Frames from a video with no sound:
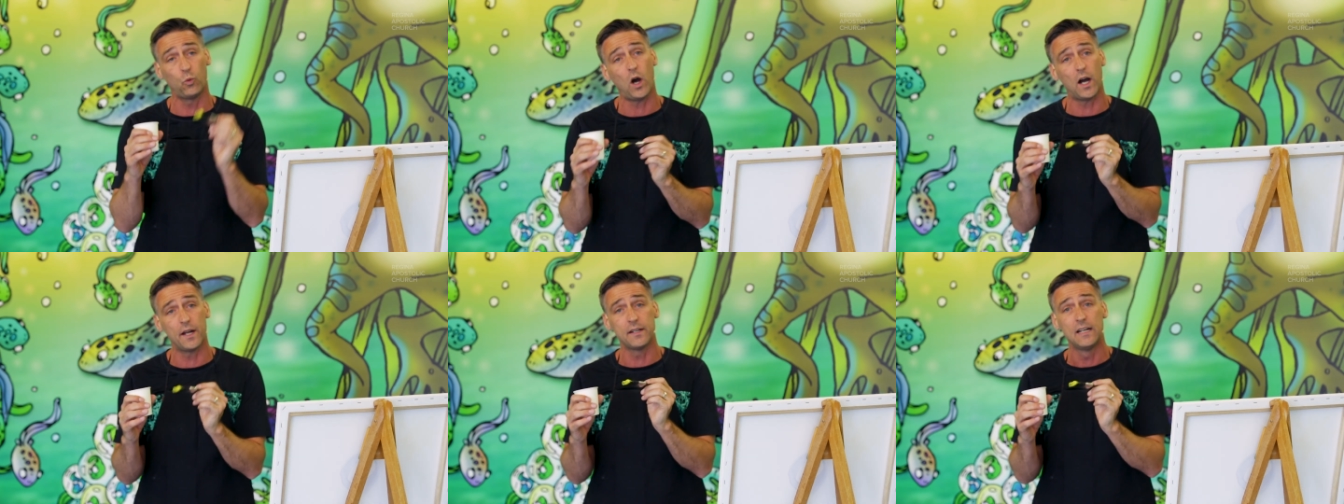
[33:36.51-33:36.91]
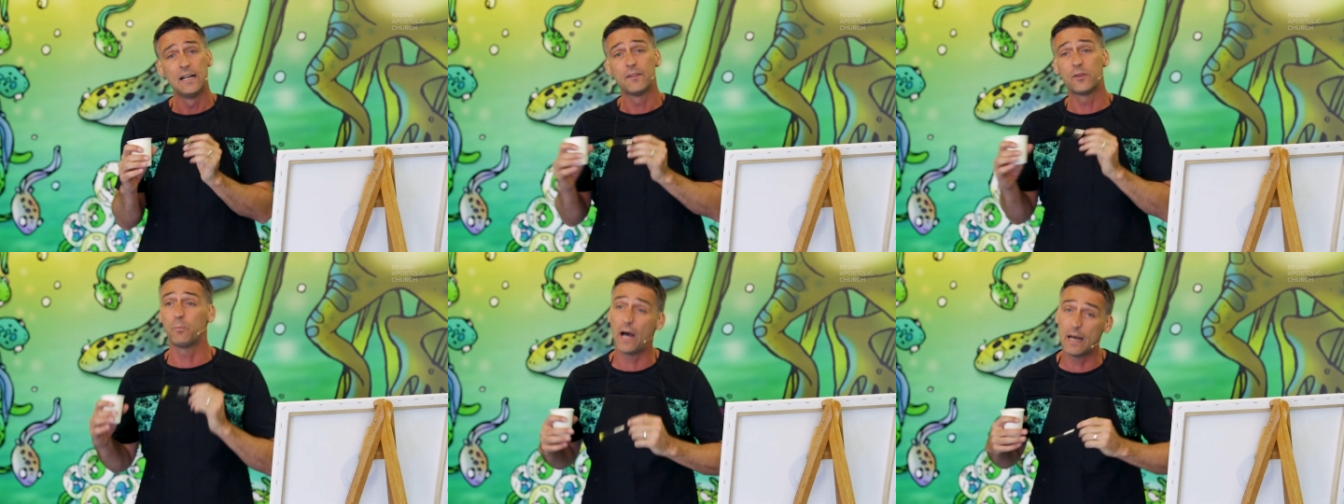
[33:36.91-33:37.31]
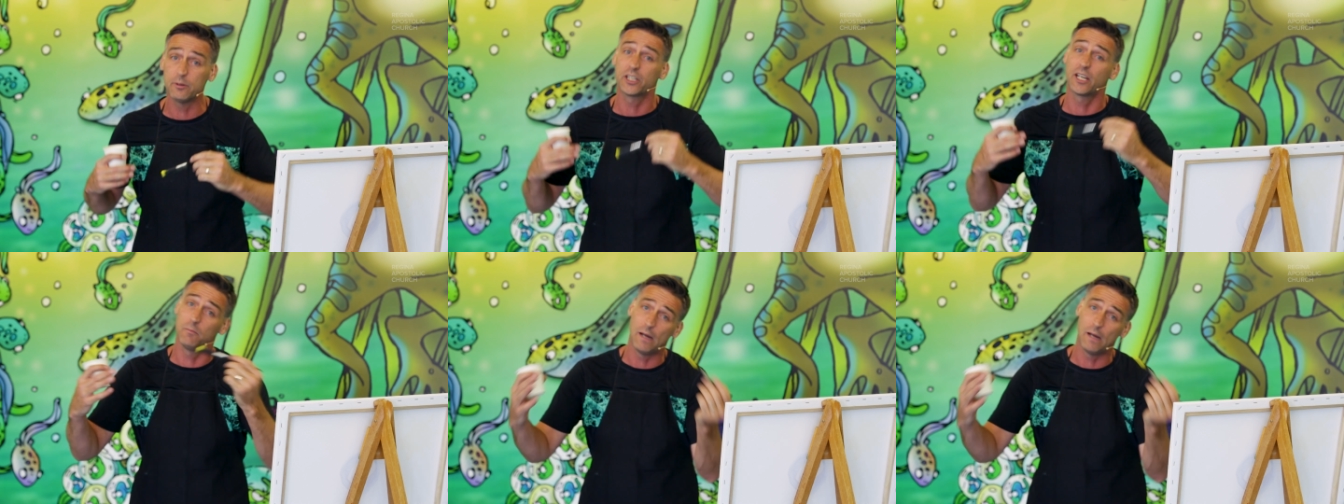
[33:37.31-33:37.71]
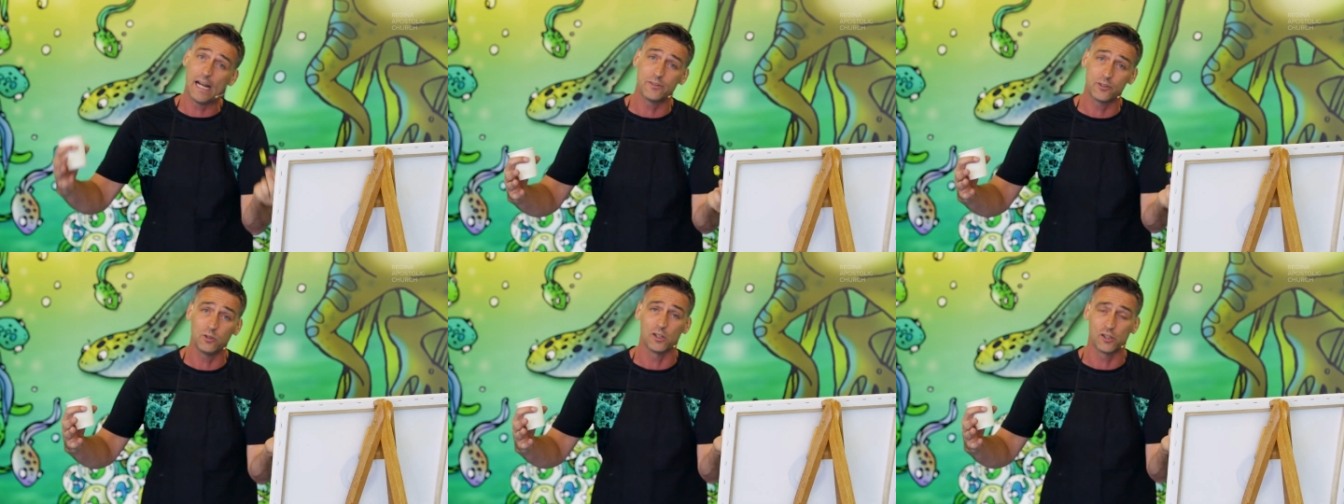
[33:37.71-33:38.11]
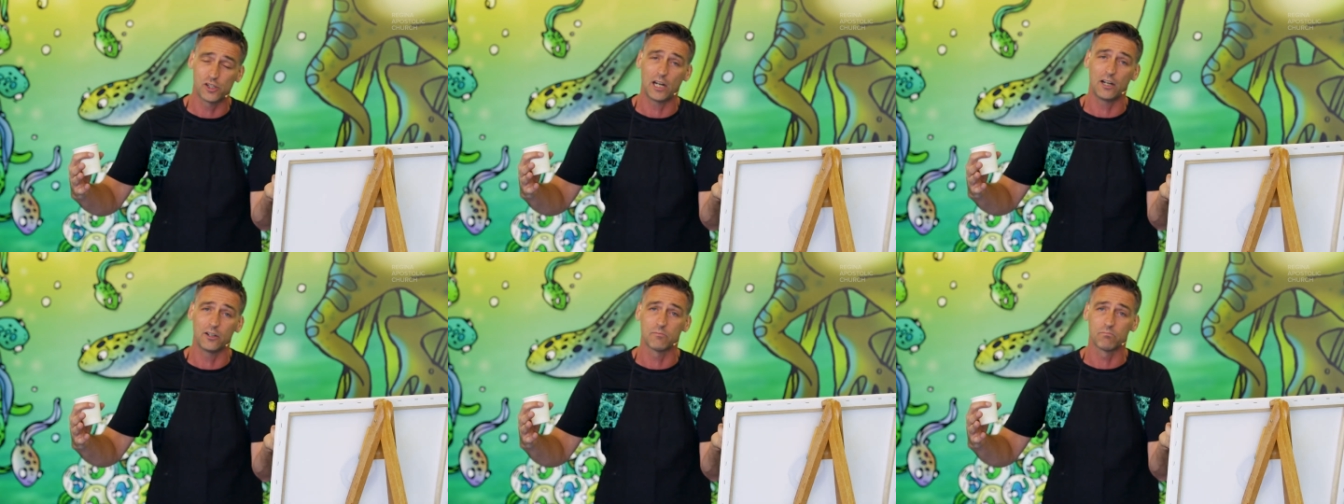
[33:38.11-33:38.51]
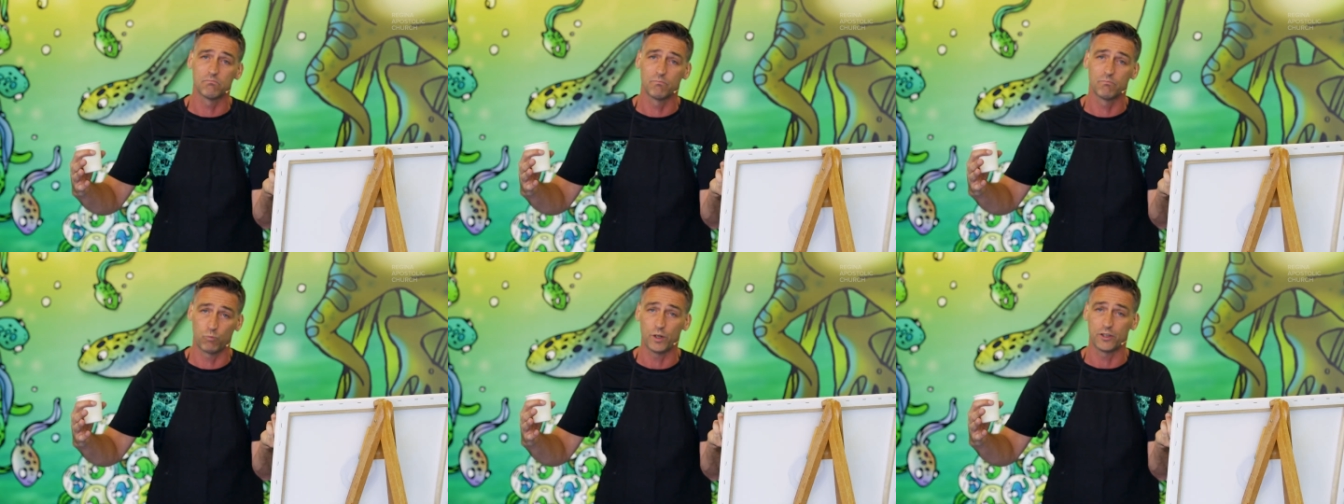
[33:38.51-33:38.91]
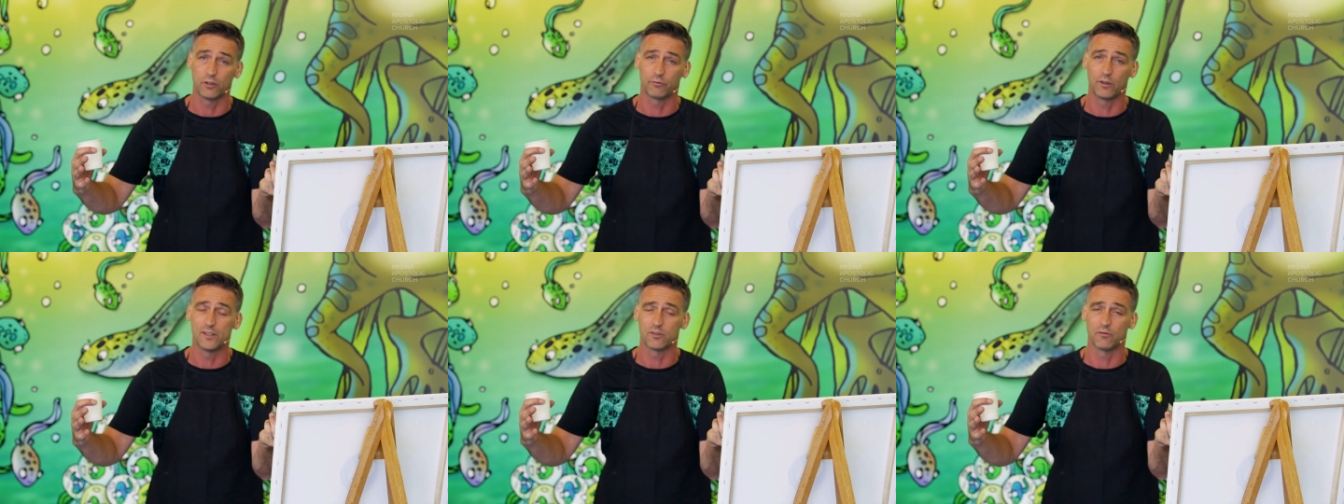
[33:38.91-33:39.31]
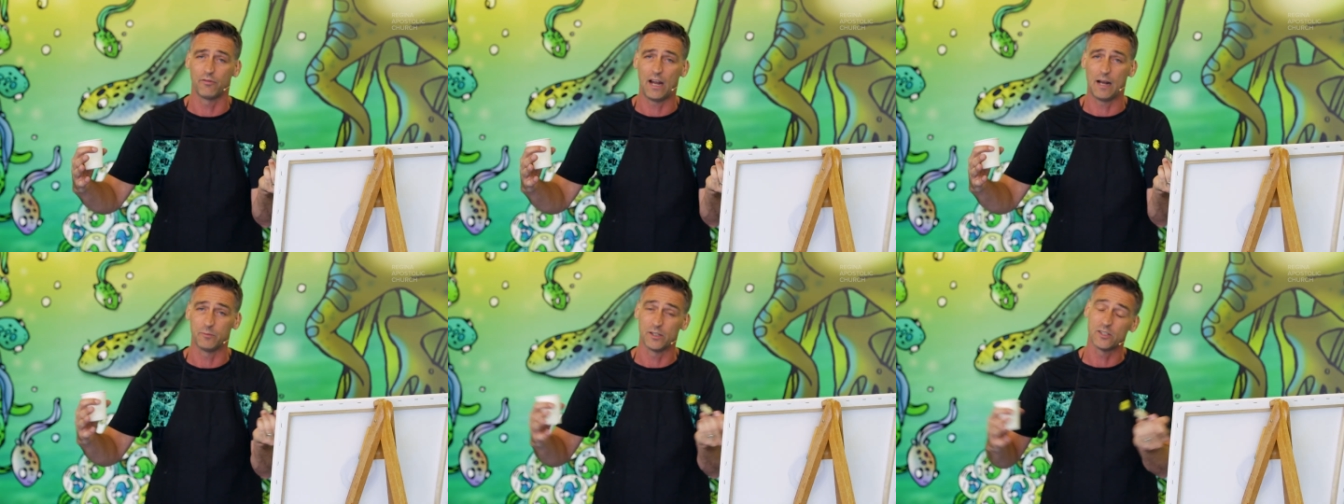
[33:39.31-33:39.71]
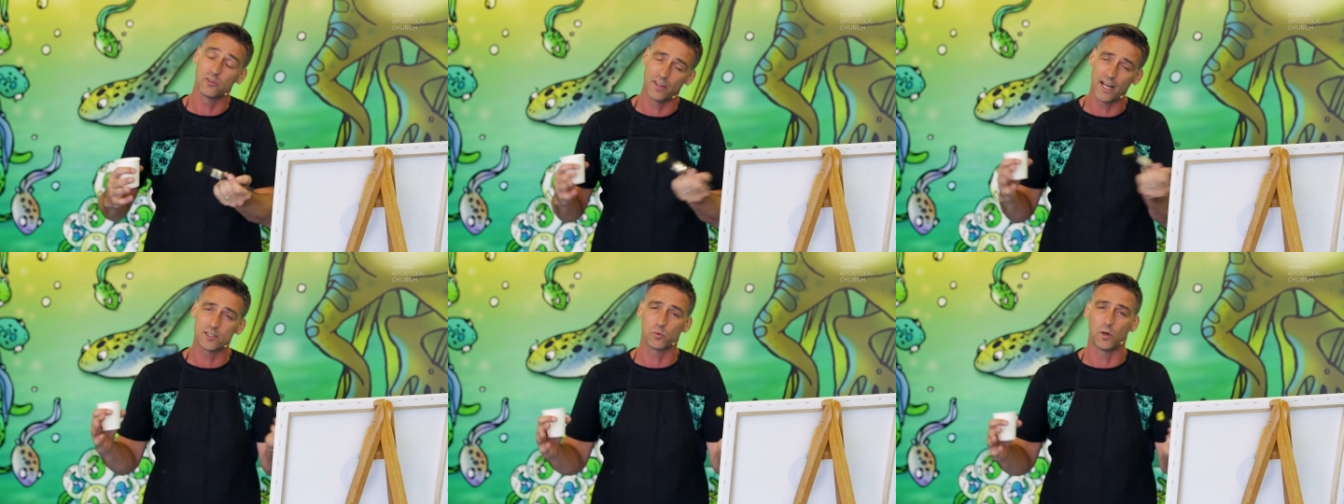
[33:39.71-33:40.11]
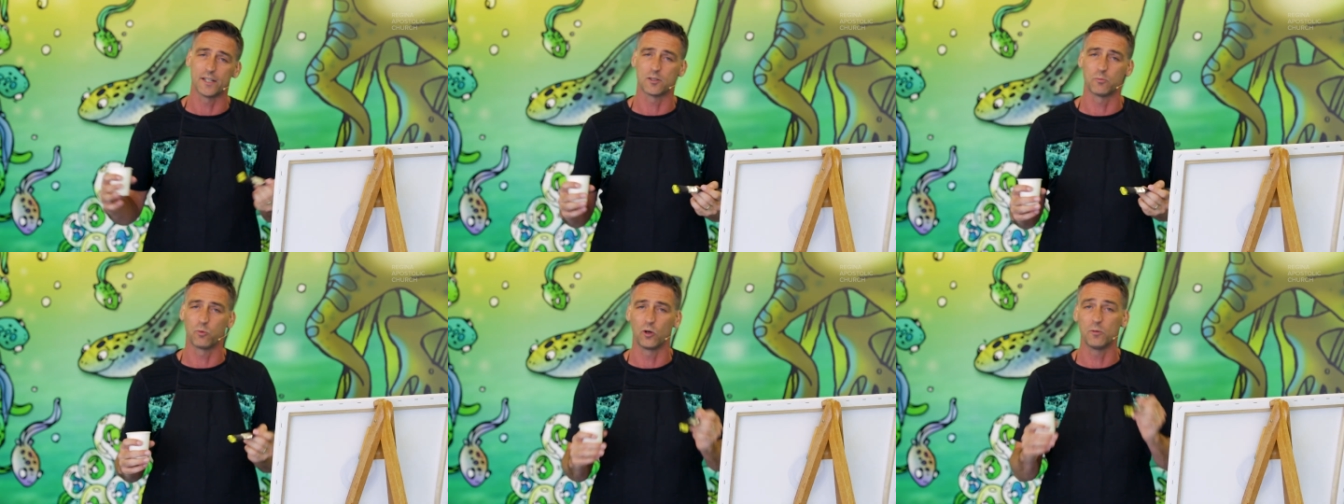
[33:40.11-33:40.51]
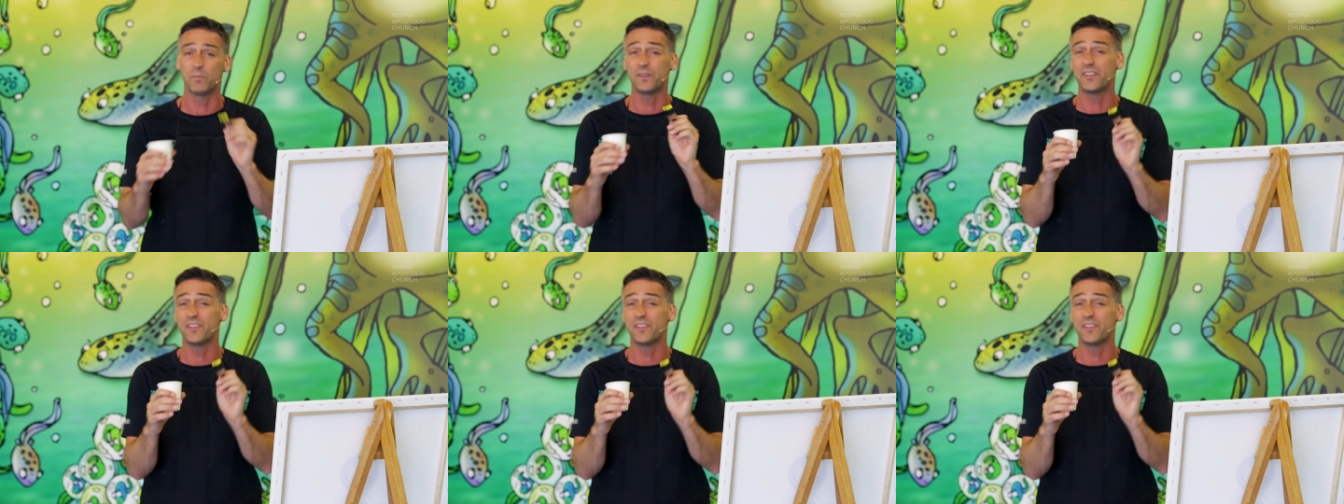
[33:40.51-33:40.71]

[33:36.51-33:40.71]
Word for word: One, the Bible commands you to share with your friends and family, so that's why it's important.